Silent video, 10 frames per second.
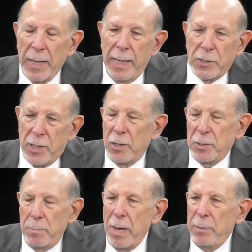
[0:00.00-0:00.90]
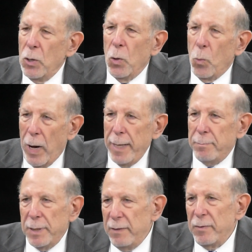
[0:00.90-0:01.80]
It's maybe all
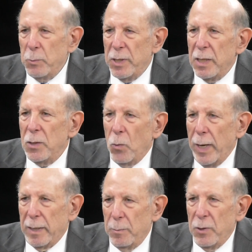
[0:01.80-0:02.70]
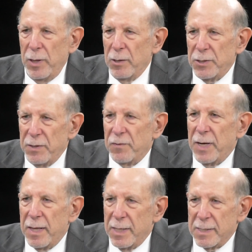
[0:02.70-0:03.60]
white, but even within the white community, there are
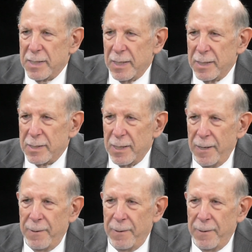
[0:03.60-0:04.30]
different ethnicities. Right.